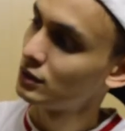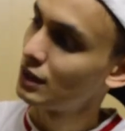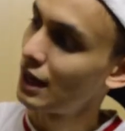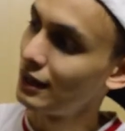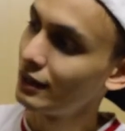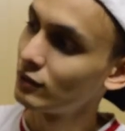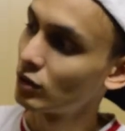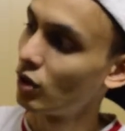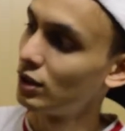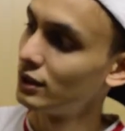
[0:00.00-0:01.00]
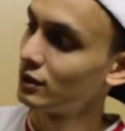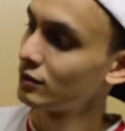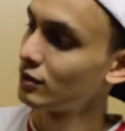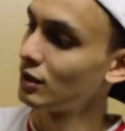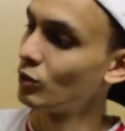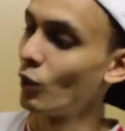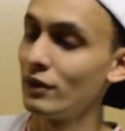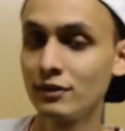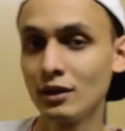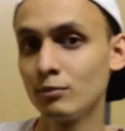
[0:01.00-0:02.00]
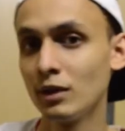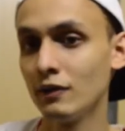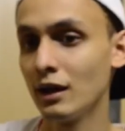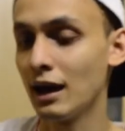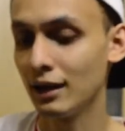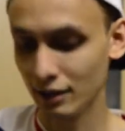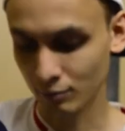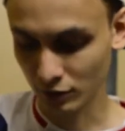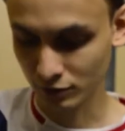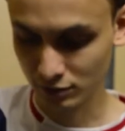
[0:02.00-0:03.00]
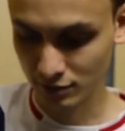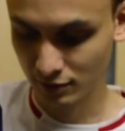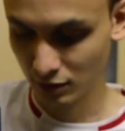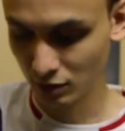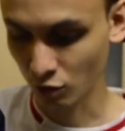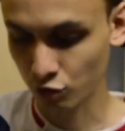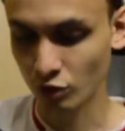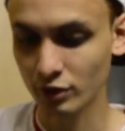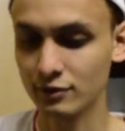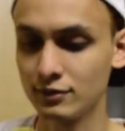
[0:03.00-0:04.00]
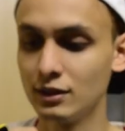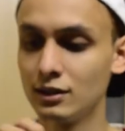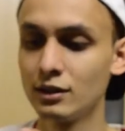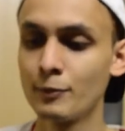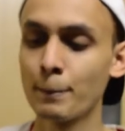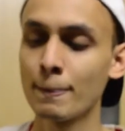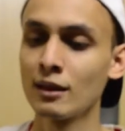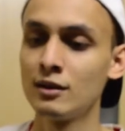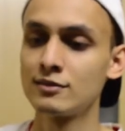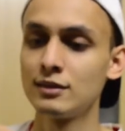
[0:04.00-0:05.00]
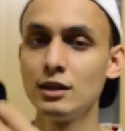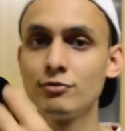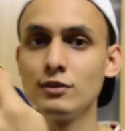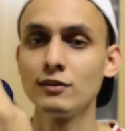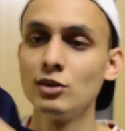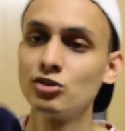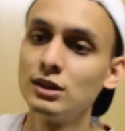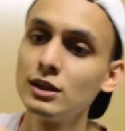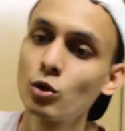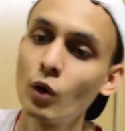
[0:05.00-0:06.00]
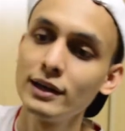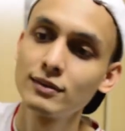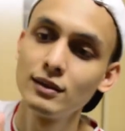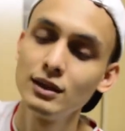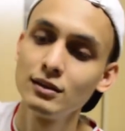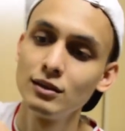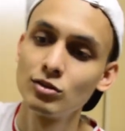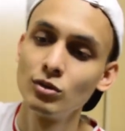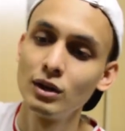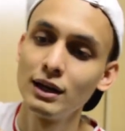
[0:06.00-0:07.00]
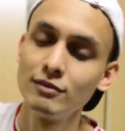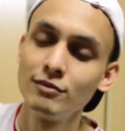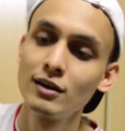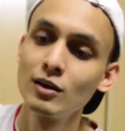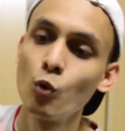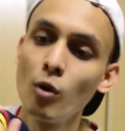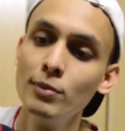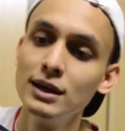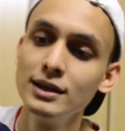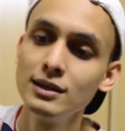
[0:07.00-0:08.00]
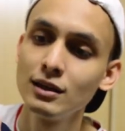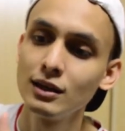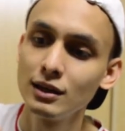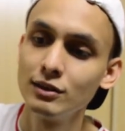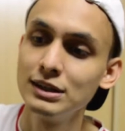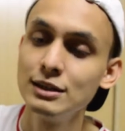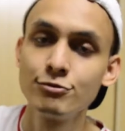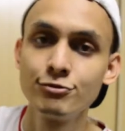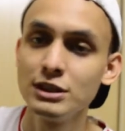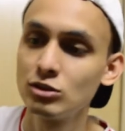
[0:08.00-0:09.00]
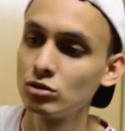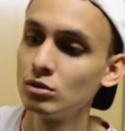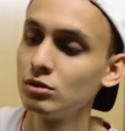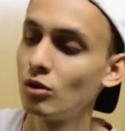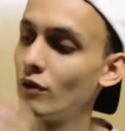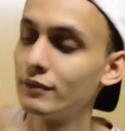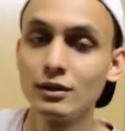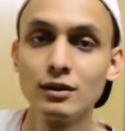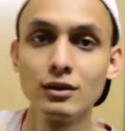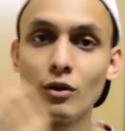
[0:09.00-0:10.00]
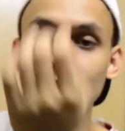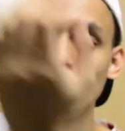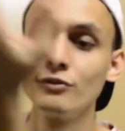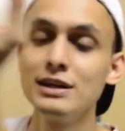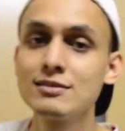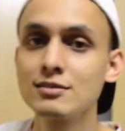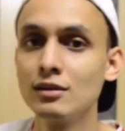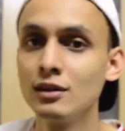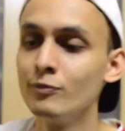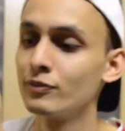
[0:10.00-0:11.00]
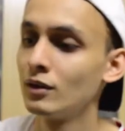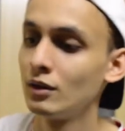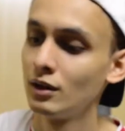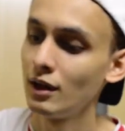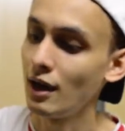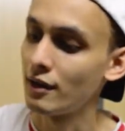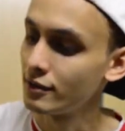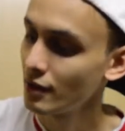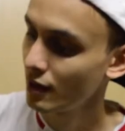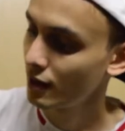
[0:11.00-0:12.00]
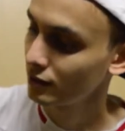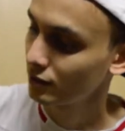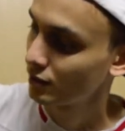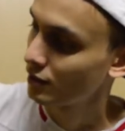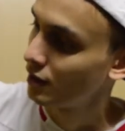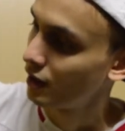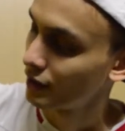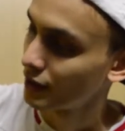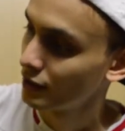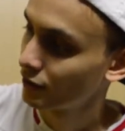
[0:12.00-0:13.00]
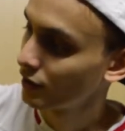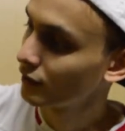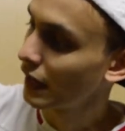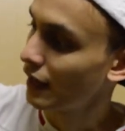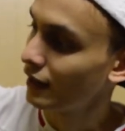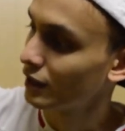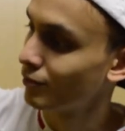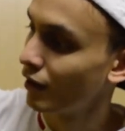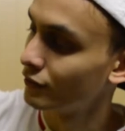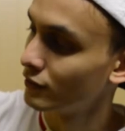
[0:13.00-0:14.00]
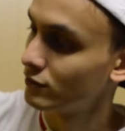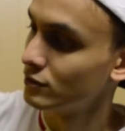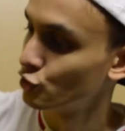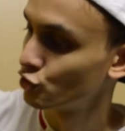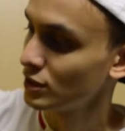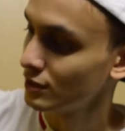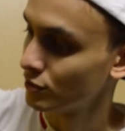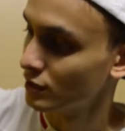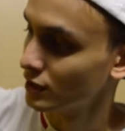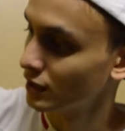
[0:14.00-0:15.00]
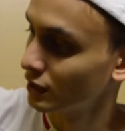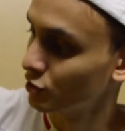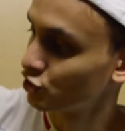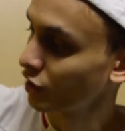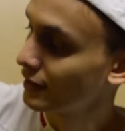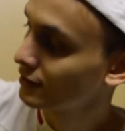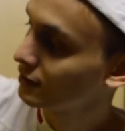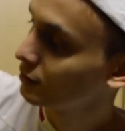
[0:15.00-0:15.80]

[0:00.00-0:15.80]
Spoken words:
I like the collar. One thing about that I like about the jersey also is the sleeve is actually quite thick. It's not like very wobbly. It really fits you on your wrist. And then another thing that I like about this jersey is the shiny